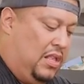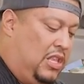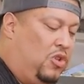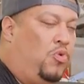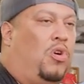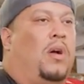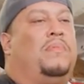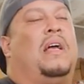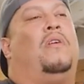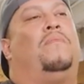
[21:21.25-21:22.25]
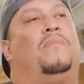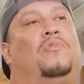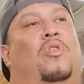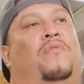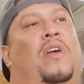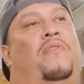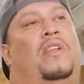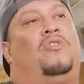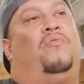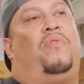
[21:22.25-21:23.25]
this wheel comes out. So if you ever
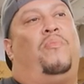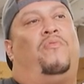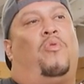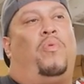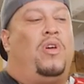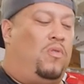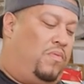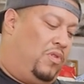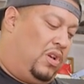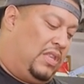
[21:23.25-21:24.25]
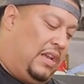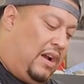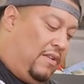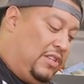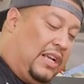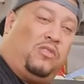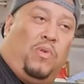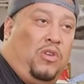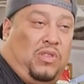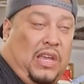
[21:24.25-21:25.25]
need to remove the wheel, you can take it out. That's the
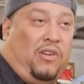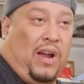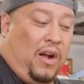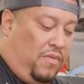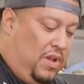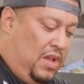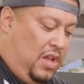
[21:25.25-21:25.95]
way you'll take it out.